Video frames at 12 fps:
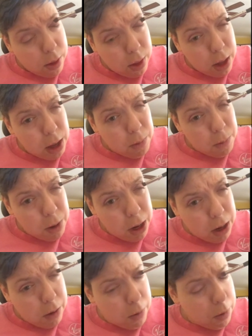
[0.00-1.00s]
Then you want
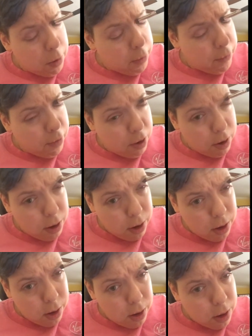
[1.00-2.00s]
to go over
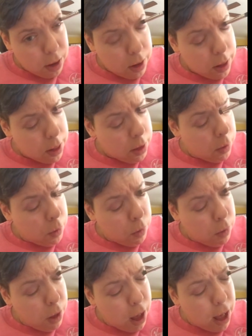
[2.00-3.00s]
the
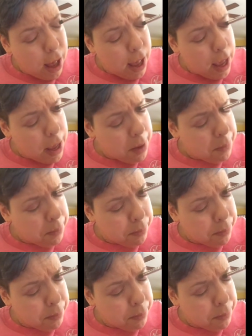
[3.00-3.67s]
whole eye